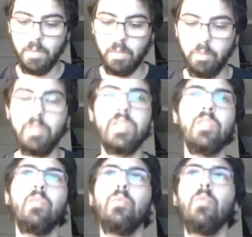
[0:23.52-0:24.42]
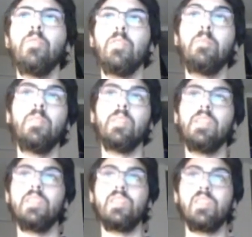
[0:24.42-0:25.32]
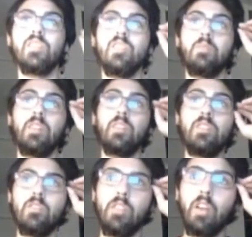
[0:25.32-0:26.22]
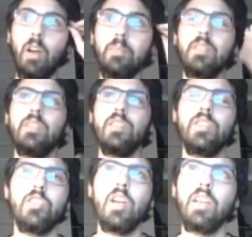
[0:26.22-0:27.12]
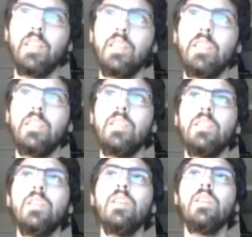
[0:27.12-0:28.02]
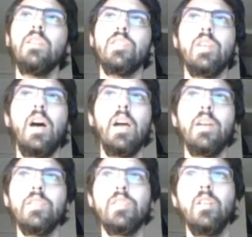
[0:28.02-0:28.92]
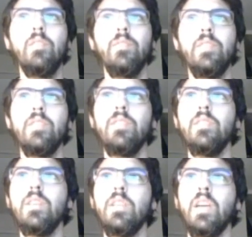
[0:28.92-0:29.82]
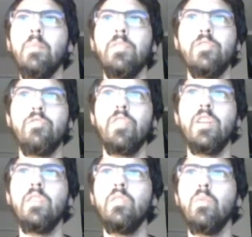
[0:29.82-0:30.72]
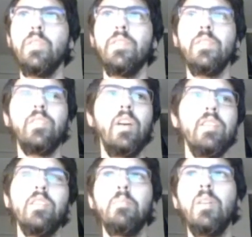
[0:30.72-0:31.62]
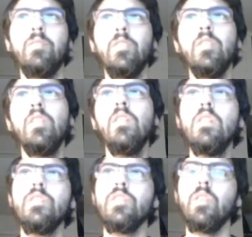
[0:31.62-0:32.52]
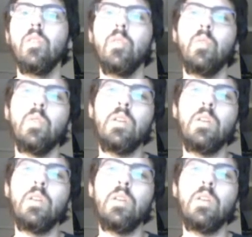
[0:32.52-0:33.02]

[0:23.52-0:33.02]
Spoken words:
reason this vulnerability exists is because string copy doesn't check the size of the incoming string with the size of the buffer. So